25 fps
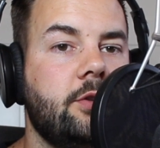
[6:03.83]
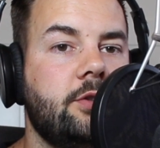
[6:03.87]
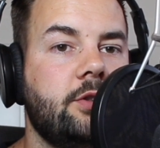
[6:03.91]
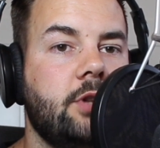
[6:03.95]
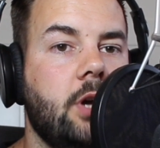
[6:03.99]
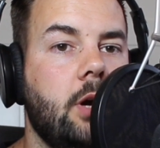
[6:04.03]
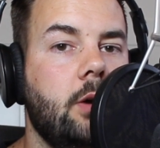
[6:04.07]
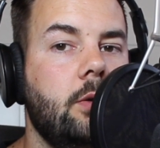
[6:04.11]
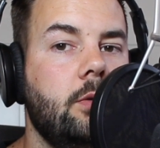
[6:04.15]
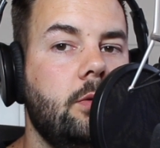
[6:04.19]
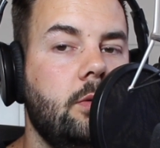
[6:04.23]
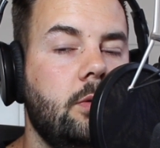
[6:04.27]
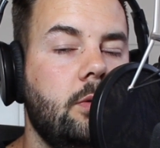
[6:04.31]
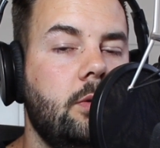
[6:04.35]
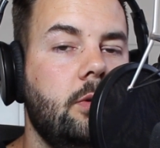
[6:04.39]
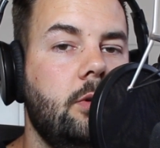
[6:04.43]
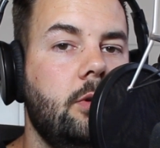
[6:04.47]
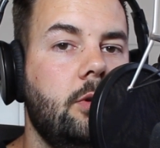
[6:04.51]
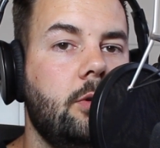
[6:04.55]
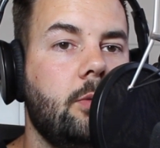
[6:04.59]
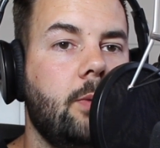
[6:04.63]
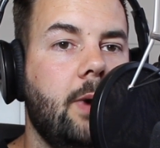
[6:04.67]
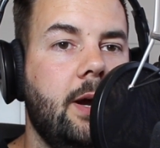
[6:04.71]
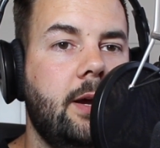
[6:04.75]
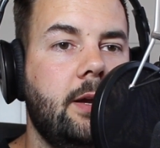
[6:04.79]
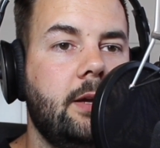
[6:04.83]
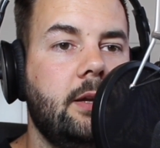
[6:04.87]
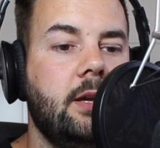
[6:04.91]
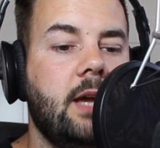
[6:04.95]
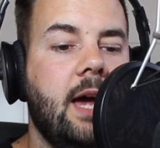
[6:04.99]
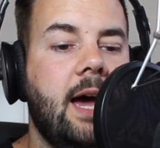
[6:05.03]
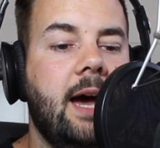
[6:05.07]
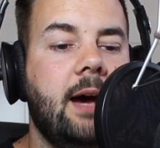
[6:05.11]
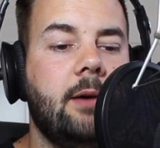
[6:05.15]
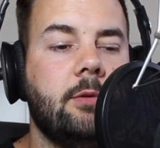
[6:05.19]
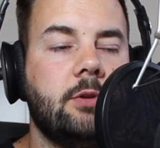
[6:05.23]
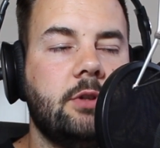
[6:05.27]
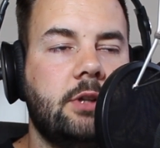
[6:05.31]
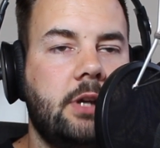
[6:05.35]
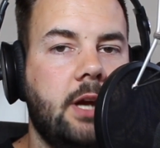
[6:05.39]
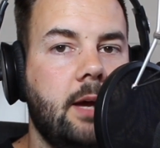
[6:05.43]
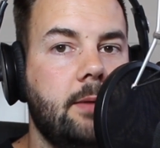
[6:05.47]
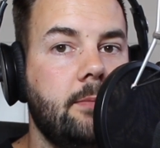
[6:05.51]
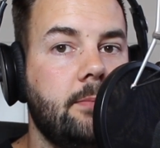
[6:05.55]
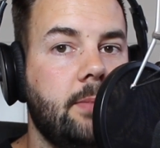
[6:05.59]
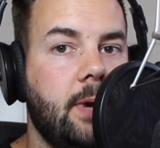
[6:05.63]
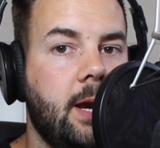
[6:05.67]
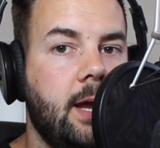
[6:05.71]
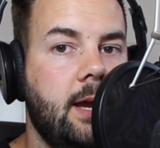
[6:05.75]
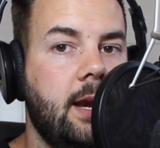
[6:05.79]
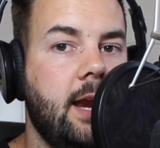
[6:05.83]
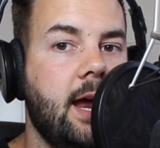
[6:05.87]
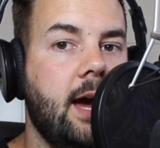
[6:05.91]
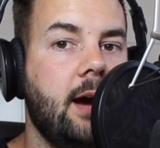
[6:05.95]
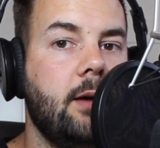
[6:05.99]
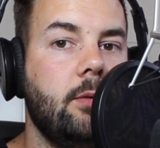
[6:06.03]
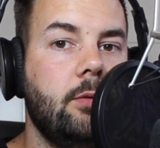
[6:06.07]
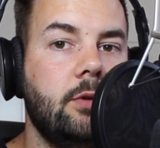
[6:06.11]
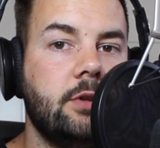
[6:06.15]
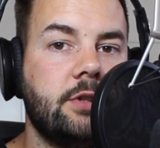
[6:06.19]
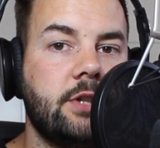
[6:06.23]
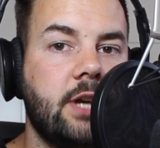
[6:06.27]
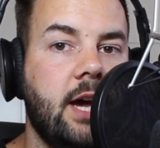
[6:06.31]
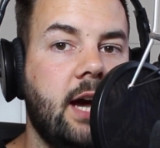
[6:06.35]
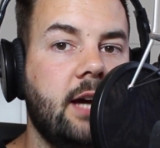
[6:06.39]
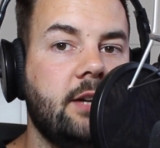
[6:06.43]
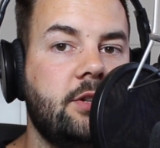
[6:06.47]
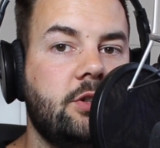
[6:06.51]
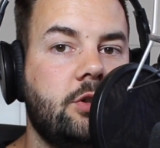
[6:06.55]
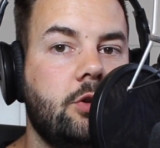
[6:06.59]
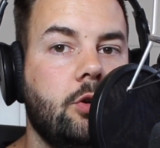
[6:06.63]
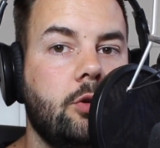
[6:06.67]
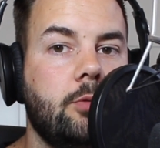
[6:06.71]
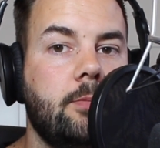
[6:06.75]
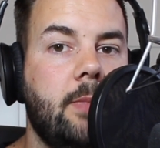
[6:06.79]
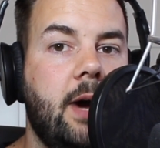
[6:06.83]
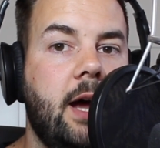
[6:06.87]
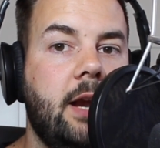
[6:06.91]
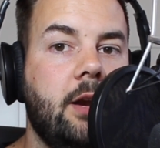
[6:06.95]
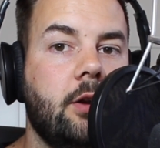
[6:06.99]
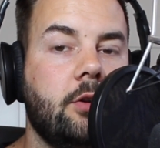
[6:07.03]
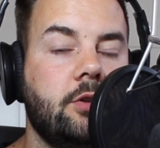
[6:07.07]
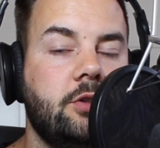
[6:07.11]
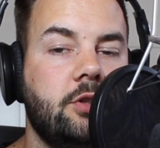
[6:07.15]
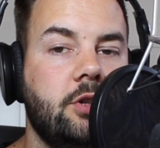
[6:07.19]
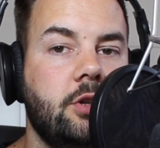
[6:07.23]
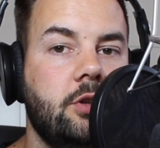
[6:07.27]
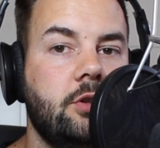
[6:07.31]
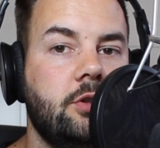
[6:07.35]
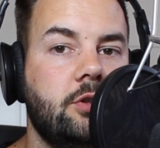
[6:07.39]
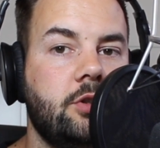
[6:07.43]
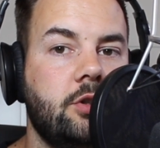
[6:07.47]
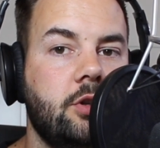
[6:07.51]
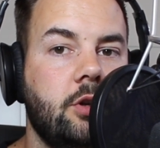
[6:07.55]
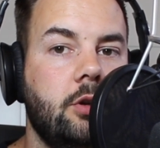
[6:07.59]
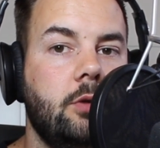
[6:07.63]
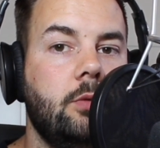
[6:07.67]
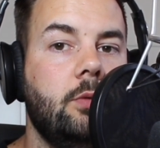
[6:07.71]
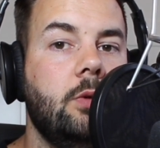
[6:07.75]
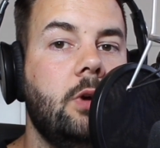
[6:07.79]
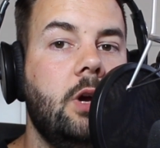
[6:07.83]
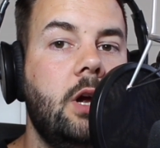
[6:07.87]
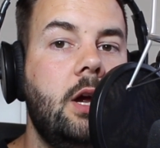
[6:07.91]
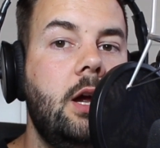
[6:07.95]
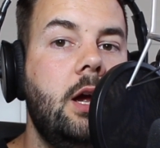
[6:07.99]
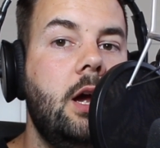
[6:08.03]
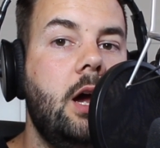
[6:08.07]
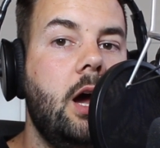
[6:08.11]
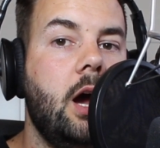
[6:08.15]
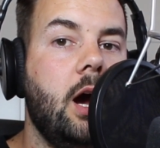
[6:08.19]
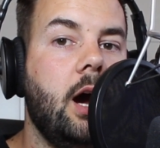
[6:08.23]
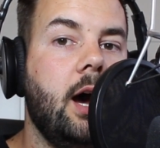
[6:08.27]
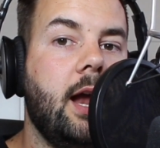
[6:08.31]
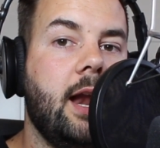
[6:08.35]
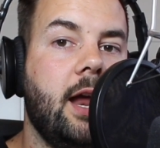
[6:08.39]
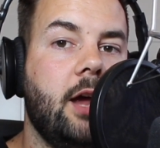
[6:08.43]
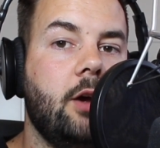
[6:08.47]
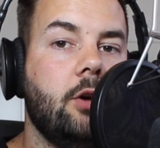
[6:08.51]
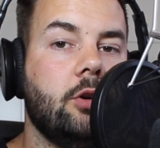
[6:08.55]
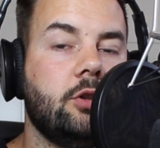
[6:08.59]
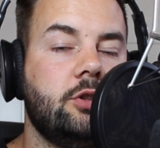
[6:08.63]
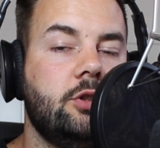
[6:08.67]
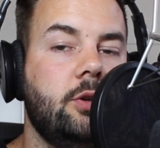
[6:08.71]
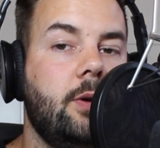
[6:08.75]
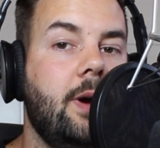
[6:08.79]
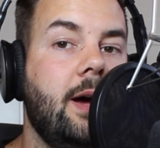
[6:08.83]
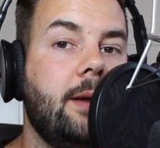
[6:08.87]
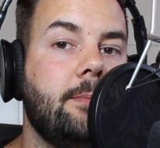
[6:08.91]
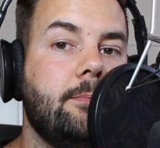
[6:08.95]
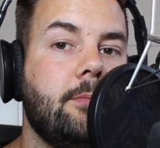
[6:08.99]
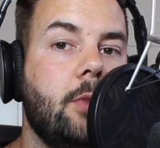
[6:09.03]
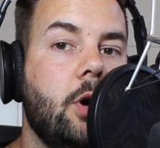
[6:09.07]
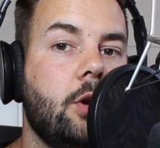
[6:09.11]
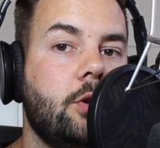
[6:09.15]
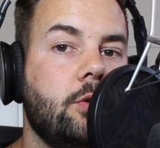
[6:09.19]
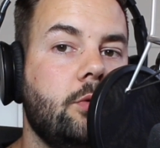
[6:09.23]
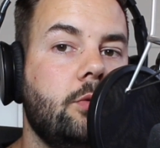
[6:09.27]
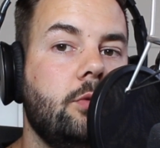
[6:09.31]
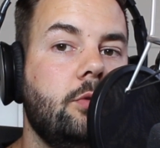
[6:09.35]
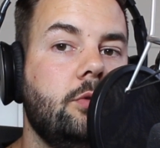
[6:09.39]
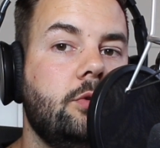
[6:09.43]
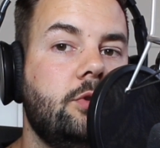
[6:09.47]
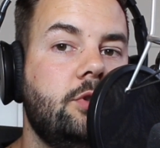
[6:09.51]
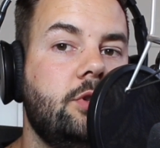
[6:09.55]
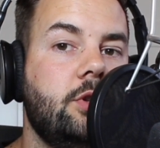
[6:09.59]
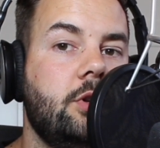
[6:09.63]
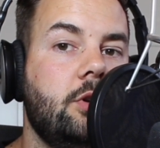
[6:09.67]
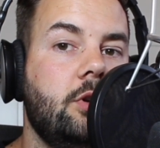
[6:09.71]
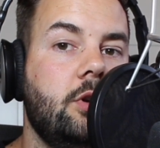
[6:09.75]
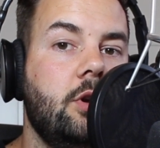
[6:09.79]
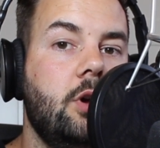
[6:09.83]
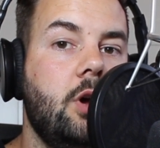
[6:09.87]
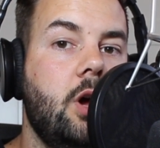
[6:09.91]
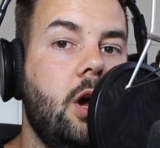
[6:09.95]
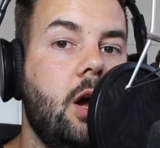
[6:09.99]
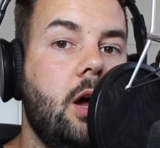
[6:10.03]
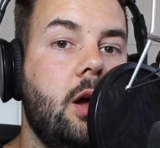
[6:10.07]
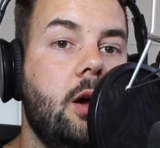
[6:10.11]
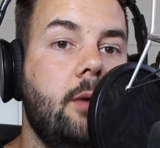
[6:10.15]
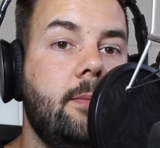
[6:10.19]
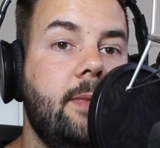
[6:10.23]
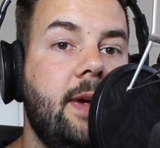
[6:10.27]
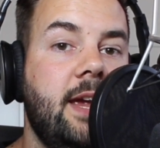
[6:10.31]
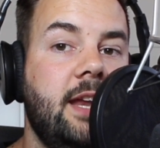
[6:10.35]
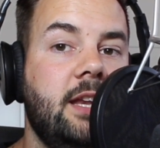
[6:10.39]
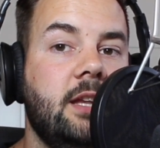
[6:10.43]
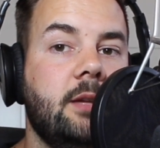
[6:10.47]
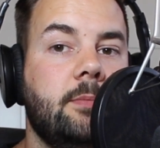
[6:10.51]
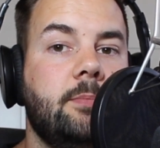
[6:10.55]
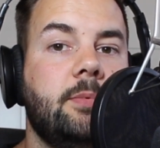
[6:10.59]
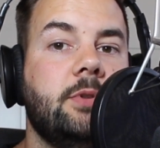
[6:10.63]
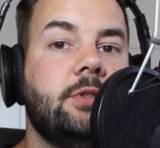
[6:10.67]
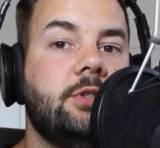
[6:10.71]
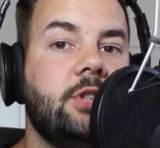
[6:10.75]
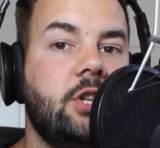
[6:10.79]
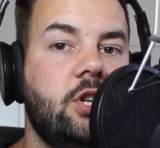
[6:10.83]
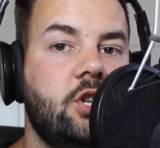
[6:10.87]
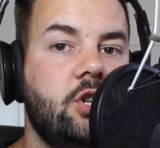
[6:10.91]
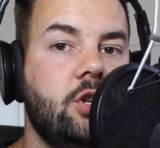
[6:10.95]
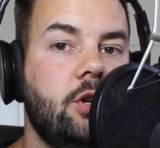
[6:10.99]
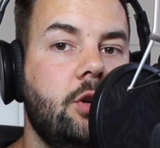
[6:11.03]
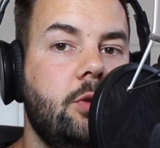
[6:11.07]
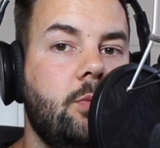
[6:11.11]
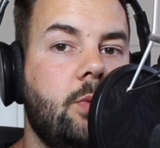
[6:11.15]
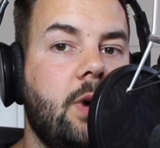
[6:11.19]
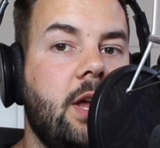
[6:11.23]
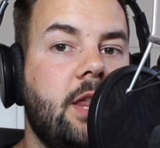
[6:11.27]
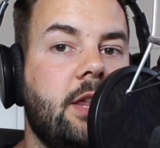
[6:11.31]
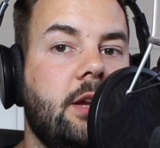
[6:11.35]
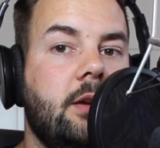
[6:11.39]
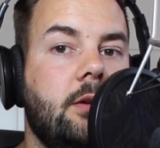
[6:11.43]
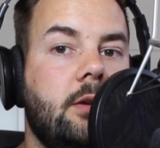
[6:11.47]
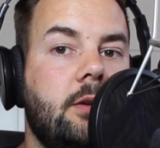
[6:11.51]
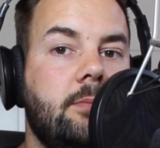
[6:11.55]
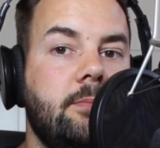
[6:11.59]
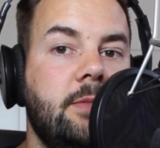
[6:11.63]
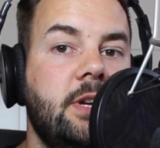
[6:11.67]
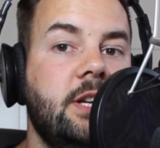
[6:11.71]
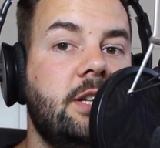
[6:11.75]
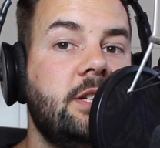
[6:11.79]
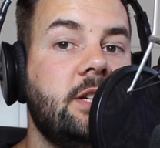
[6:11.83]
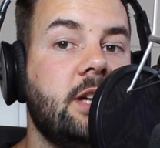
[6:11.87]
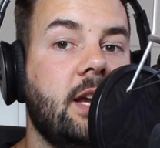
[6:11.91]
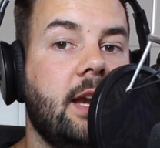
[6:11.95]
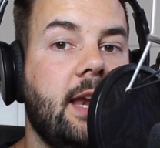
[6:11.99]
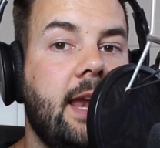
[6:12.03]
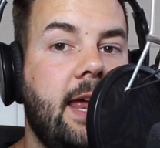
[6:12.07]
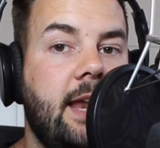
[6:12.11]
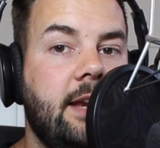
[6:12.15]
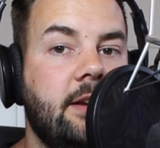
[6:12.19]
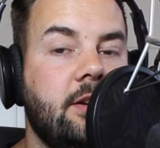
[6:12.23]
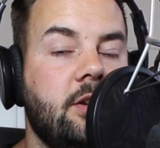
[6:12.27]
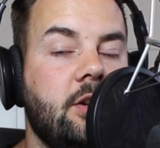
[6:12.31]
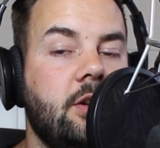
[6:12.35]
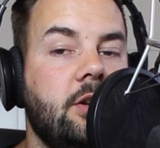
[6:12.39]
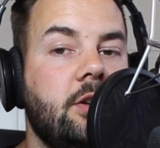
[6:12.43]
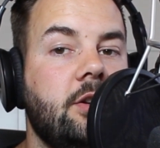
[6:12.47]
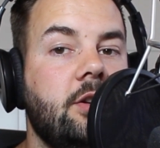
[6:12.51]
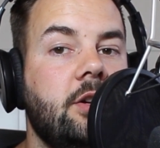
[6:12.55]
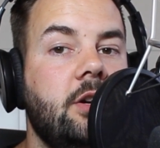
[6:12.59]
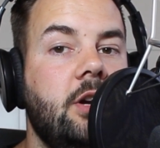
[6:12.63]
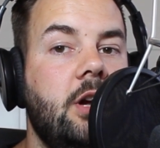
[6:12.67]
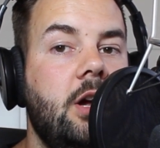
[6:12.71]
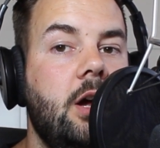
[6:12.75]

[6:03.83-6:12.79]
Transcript: So the way our game played out was I scored mine on turn 2, and I also had models in the position where the meteor landed